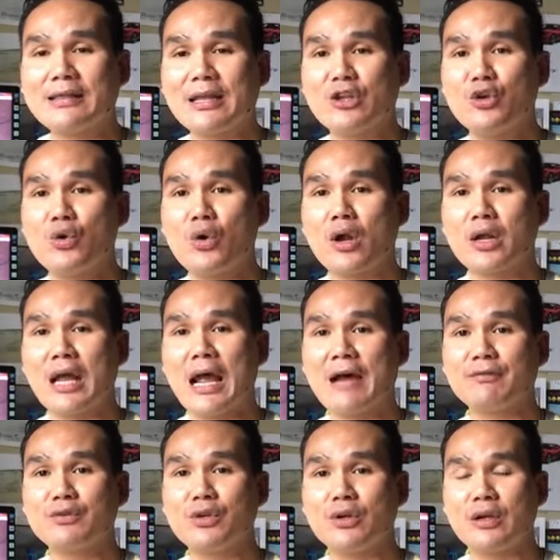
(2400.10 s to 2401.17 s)
then you're going to
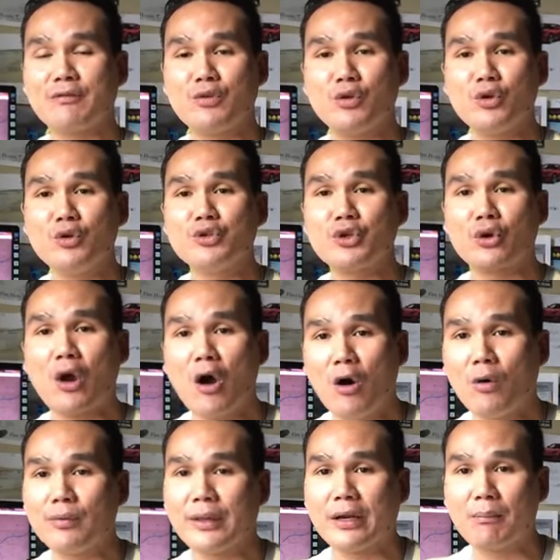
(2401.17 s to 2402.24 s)
have to, if you use your
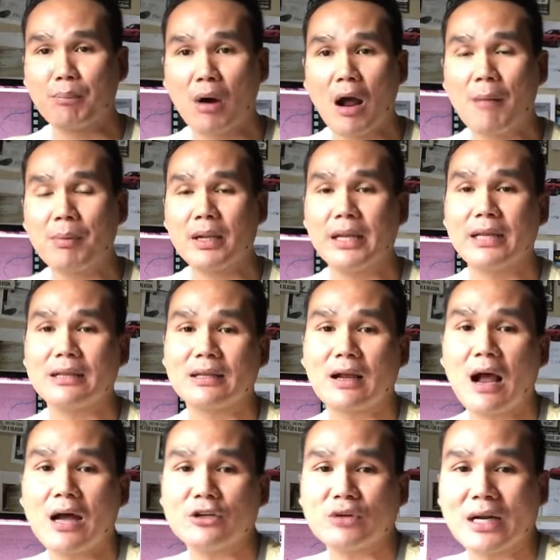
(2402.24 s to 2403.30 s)
own, then probably the
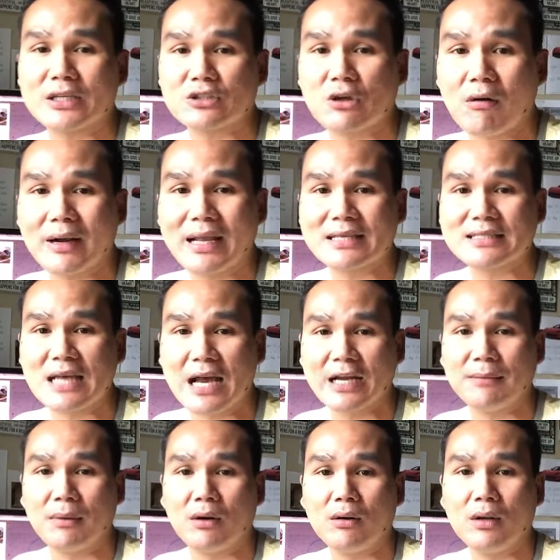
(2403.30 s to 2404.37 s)
contract is already
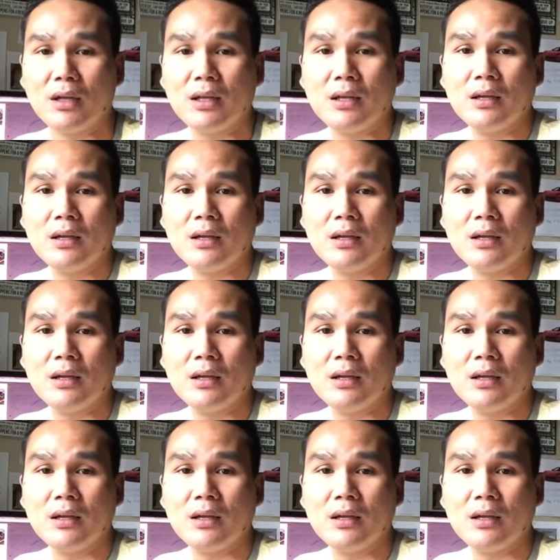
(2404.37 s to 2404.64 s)
assignable.